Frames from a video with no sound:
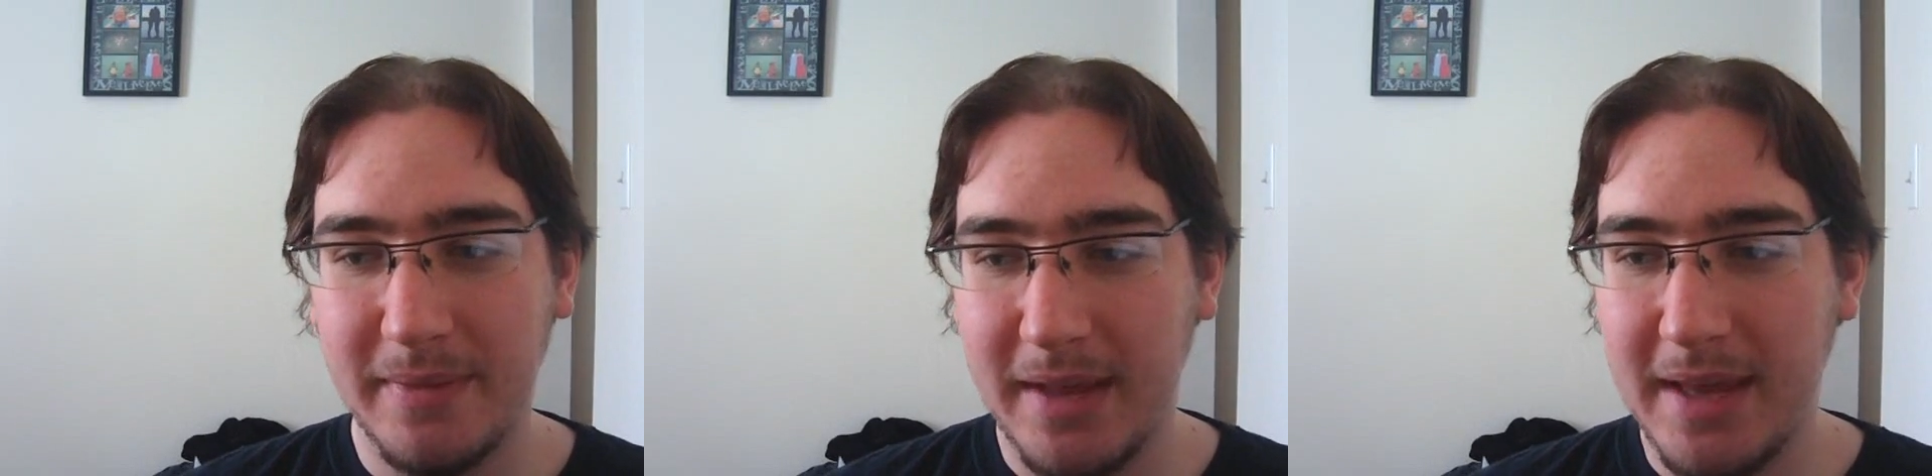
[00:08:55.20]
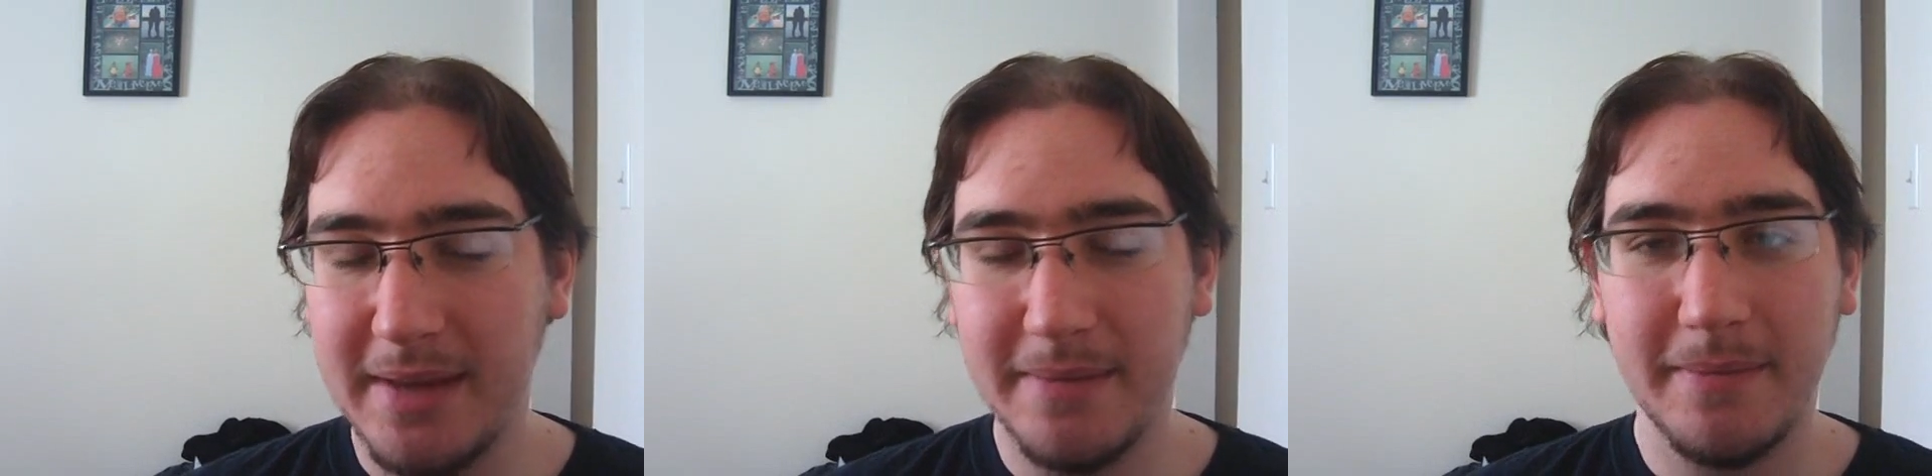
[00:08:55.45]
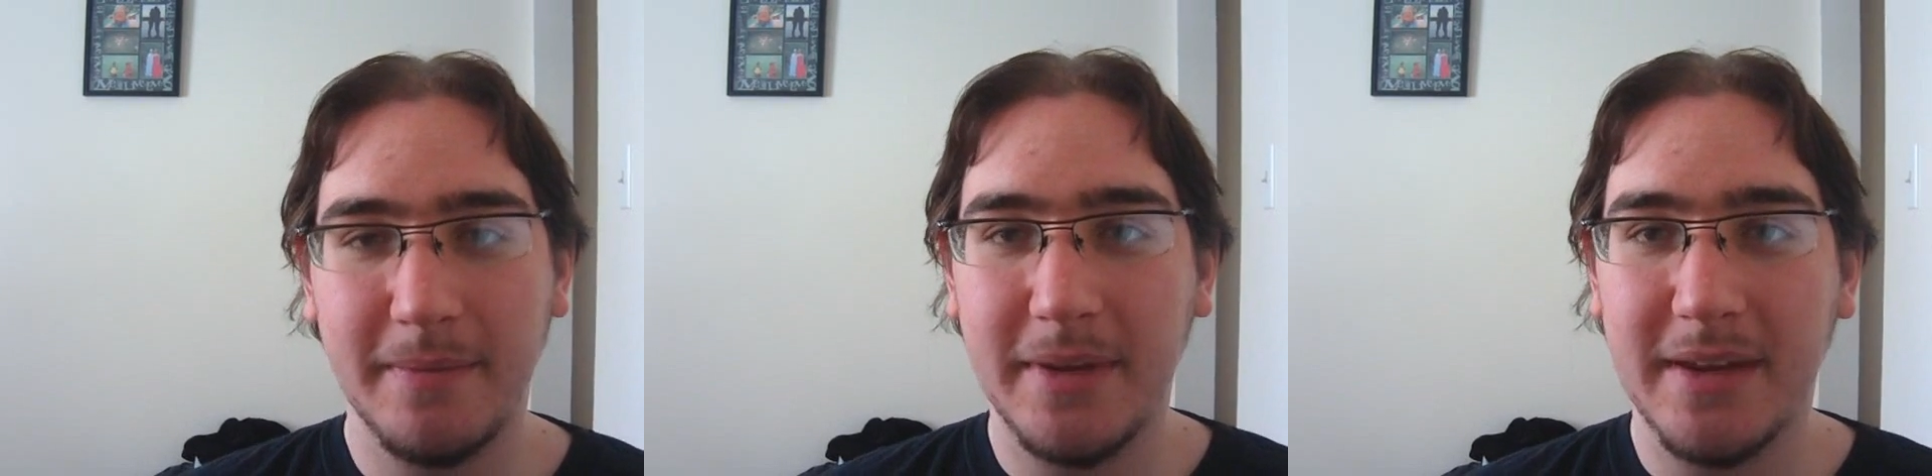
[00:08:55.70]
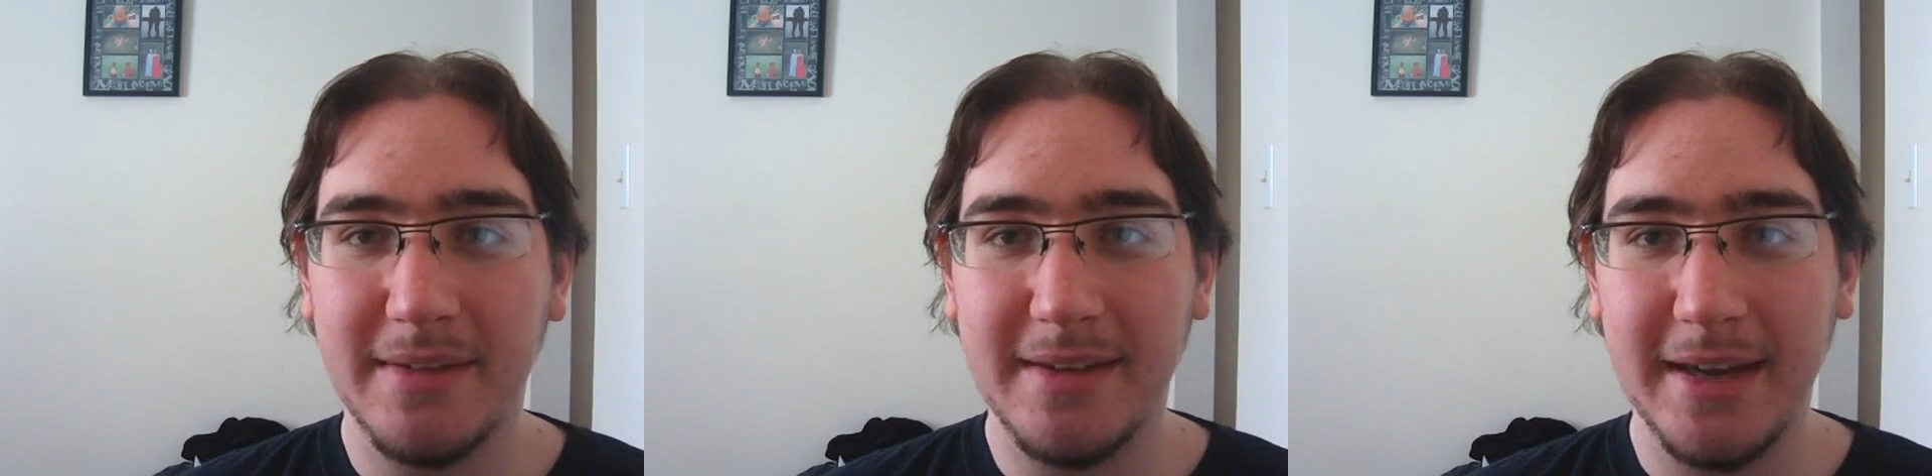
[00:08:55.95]
He
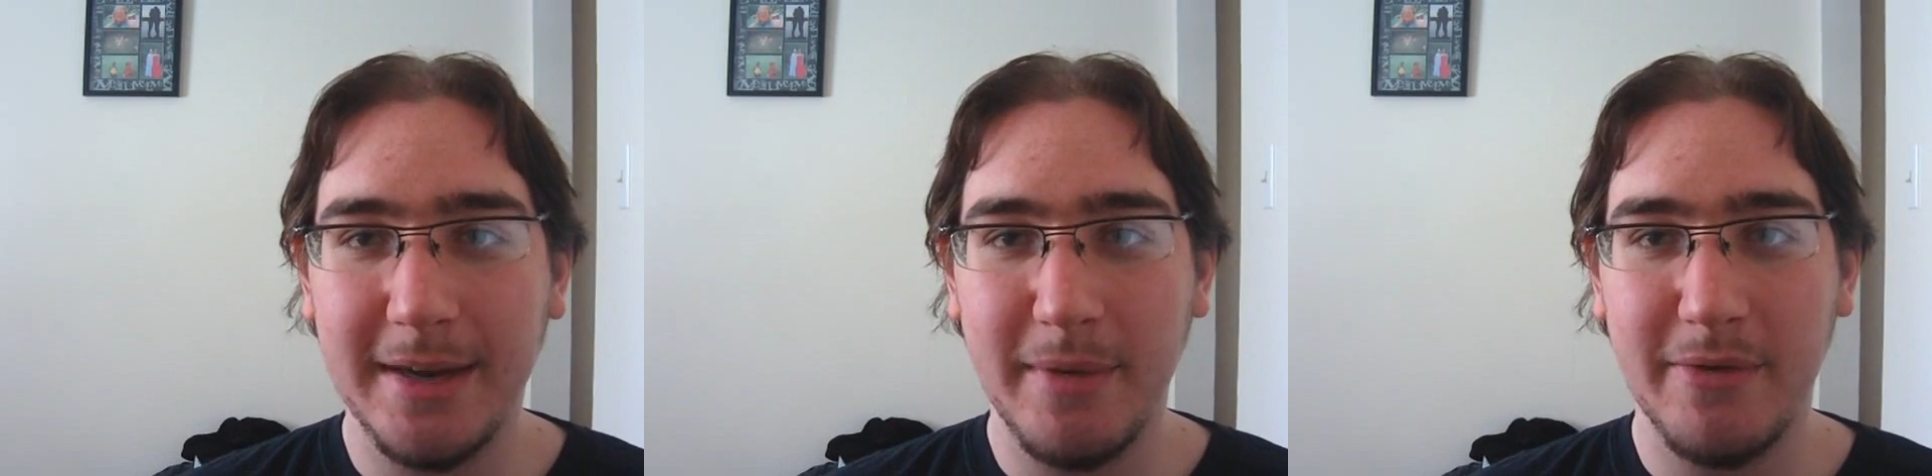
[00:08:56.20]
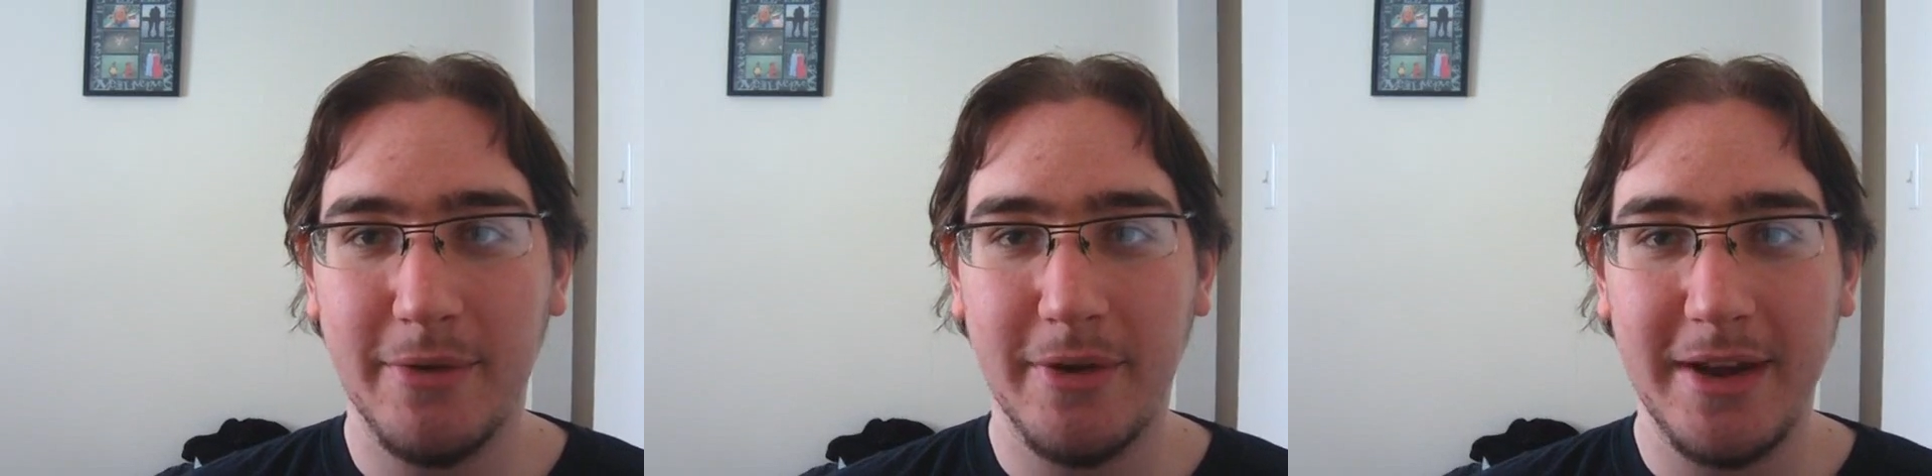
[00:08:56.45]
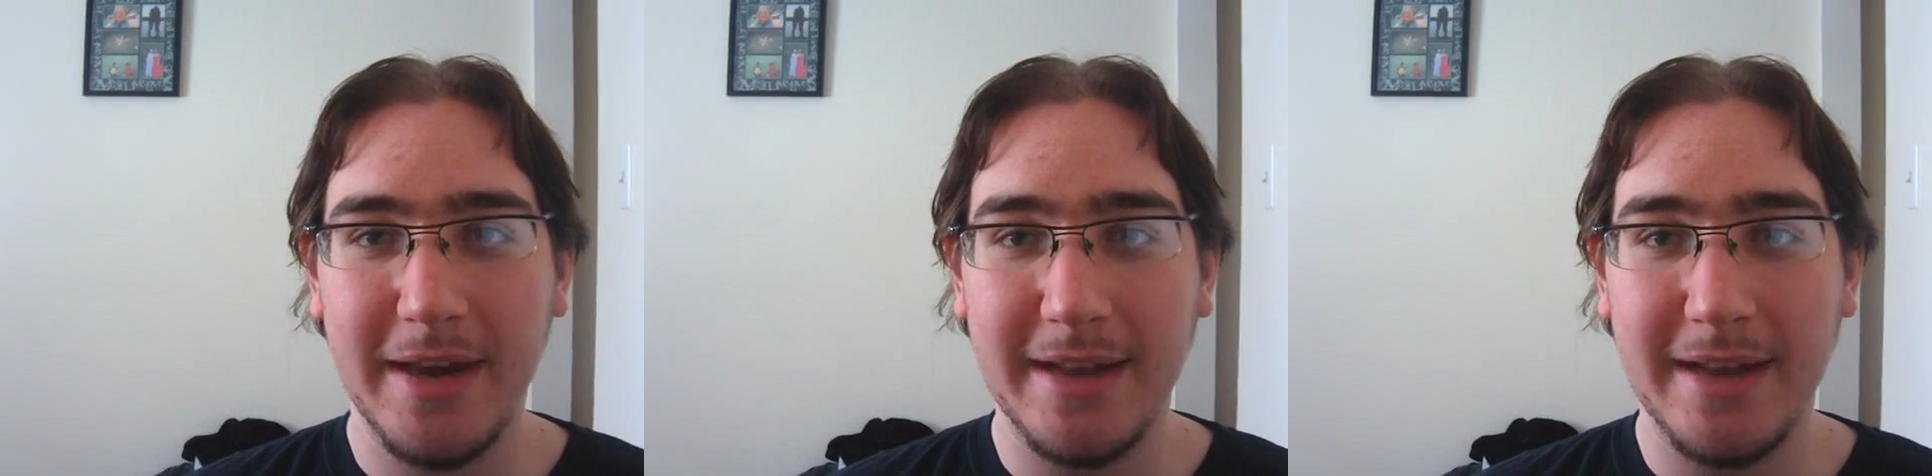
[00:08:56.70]
conceded before he